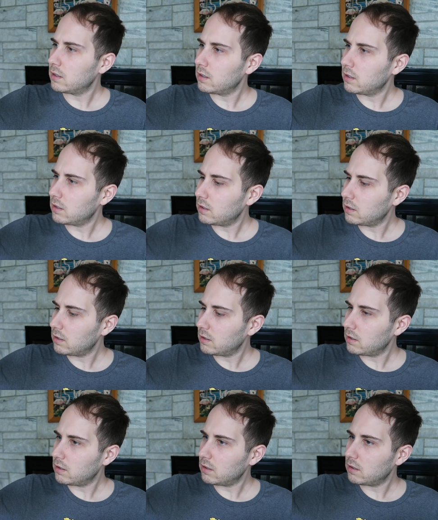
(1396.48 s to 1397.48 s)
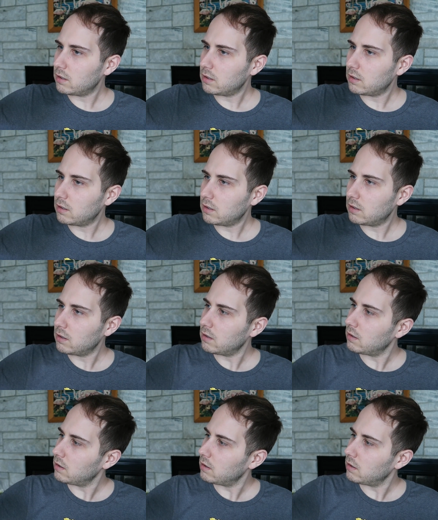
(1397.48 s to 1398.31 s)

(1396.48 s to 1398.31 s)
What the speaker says: [no speech]